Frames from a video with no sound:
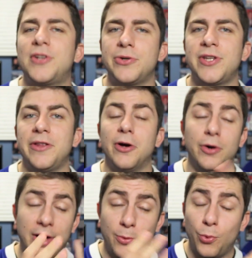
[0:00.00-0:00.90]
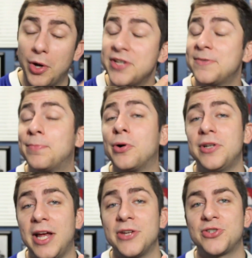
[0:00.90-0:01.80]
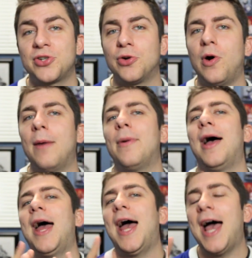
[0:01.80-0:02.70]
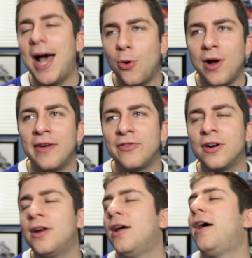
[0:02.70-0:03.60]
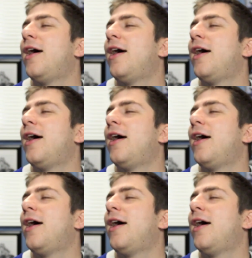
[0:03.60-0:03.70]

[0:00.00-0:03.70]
Seriously though, it was Bernier's screw up. However,